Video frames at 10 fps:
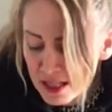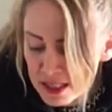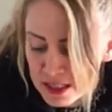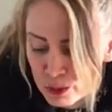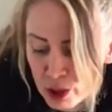
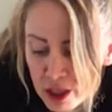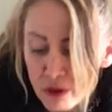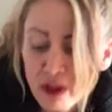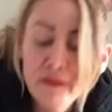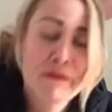Sweet,
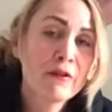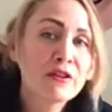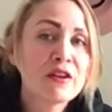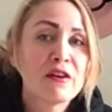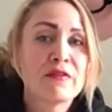okay,
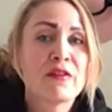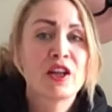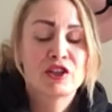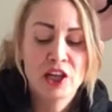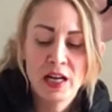first off,
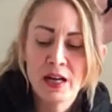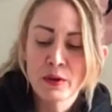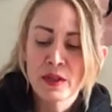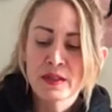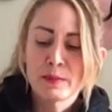check
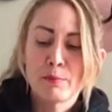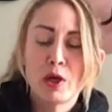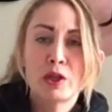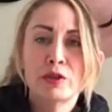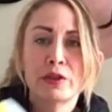out this
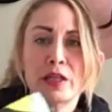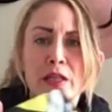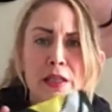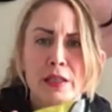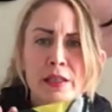
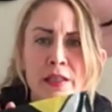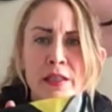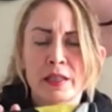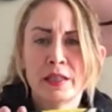Mondrian